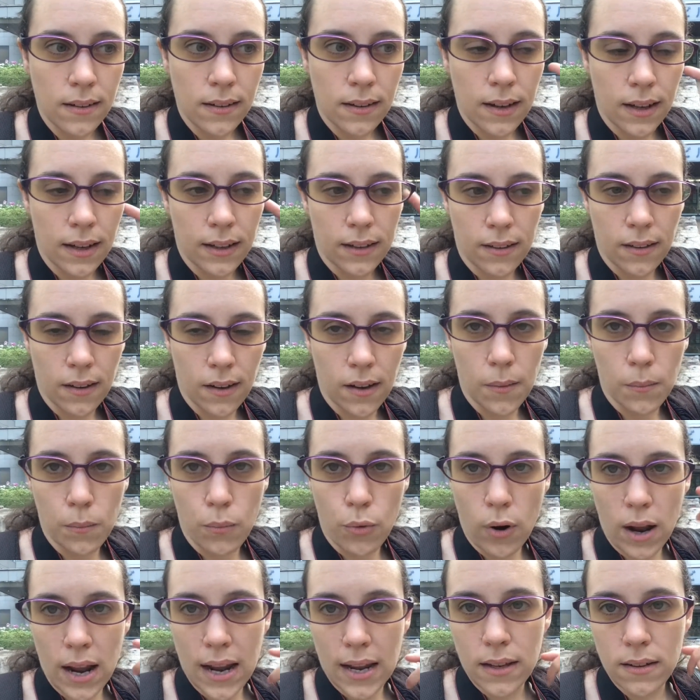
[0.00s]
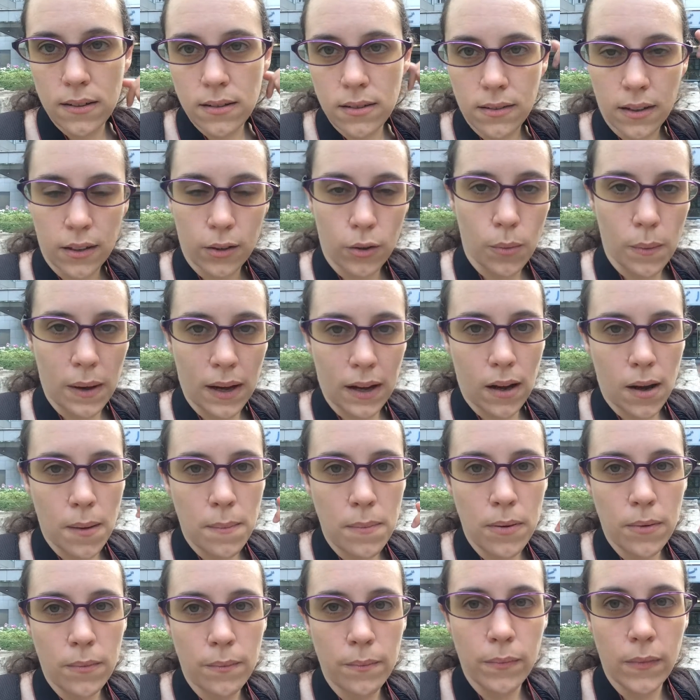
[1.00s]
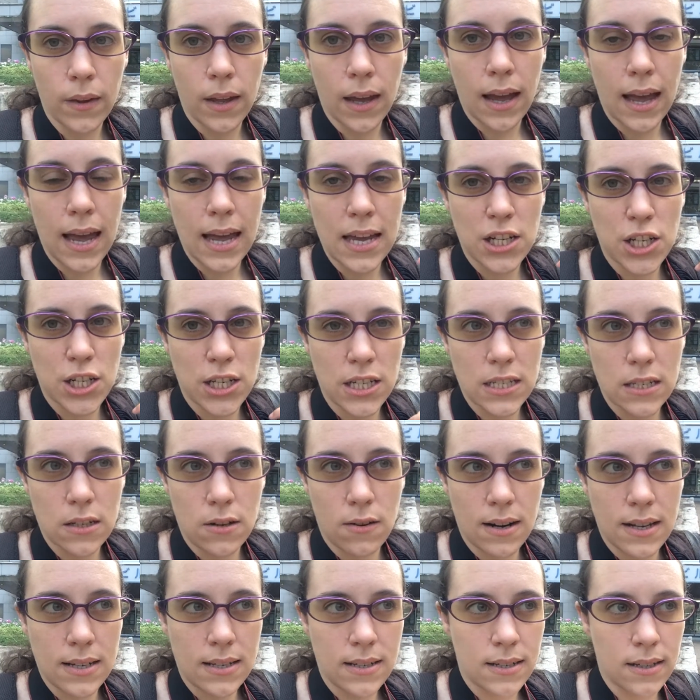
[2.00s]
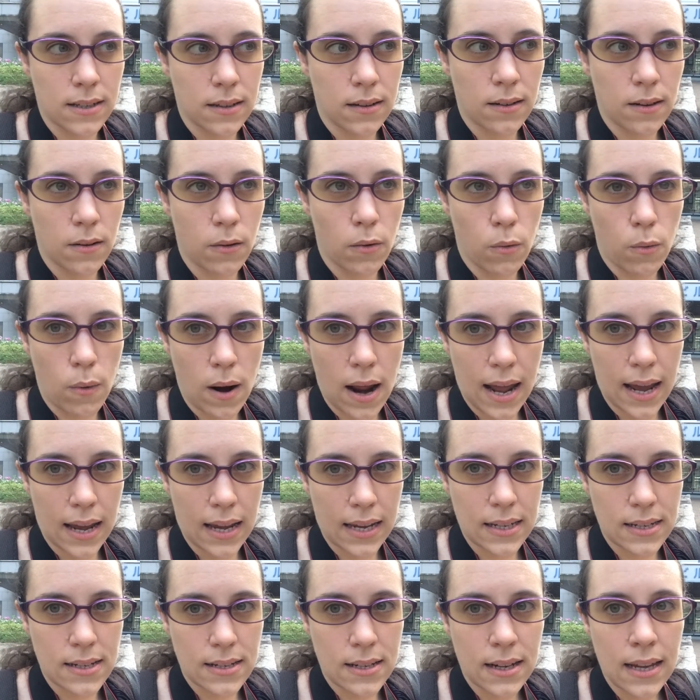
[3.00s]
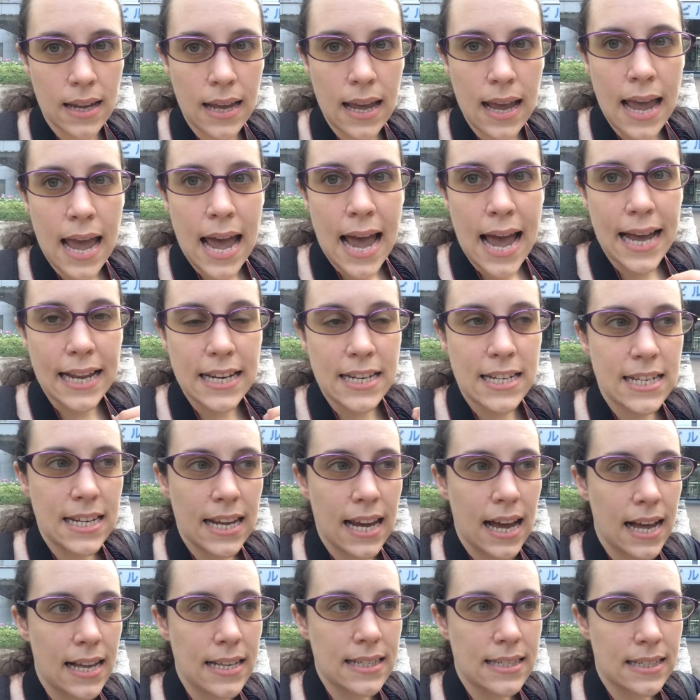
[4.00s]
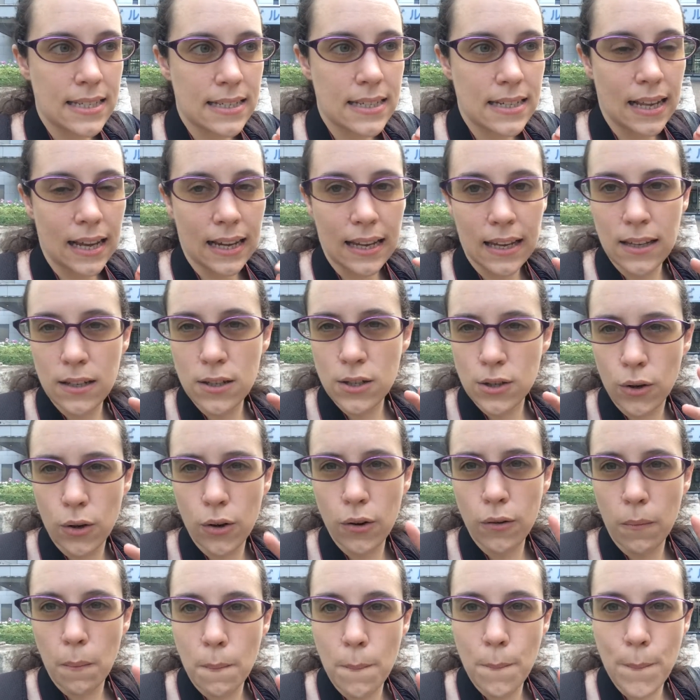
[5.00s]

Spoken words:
like braid, but go back up. She's dressed in red, and she has this like sort of